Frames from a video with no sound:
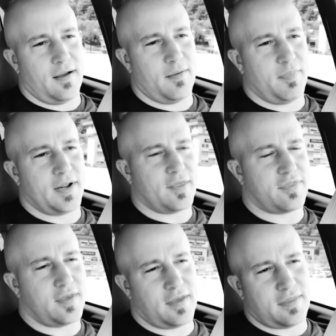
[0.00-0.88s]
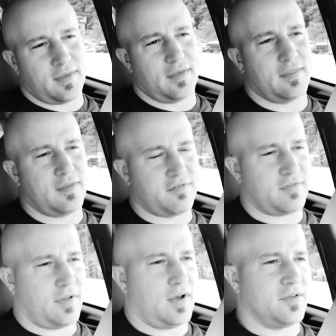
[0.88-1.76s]
But I think this
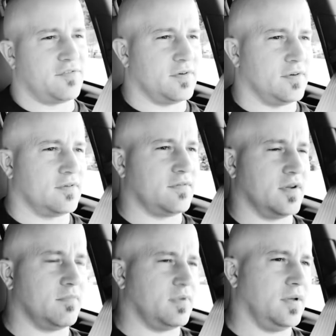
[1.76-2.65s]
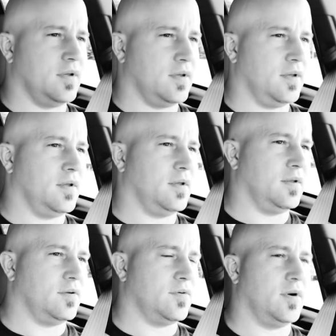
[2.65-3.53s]
lawsuit's going to
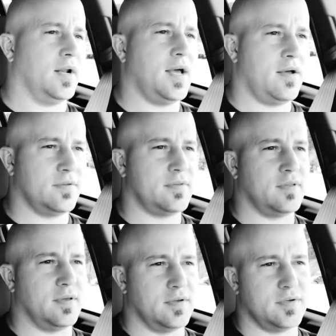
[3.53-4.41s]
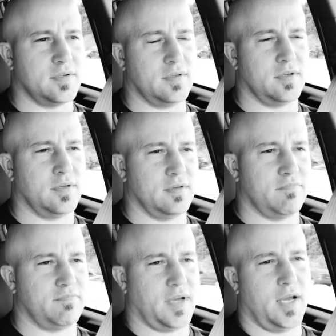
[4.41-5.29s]
be drawn out.
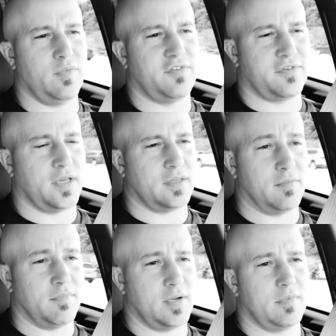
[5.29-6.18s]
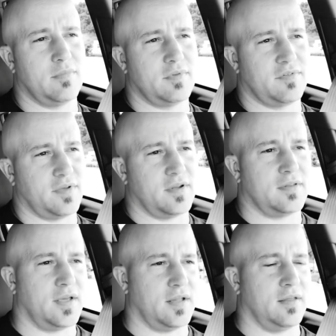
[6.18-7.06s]
I would say at the minimum, it's going to
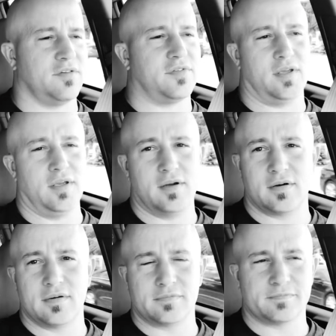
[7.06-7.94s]
take at least a year,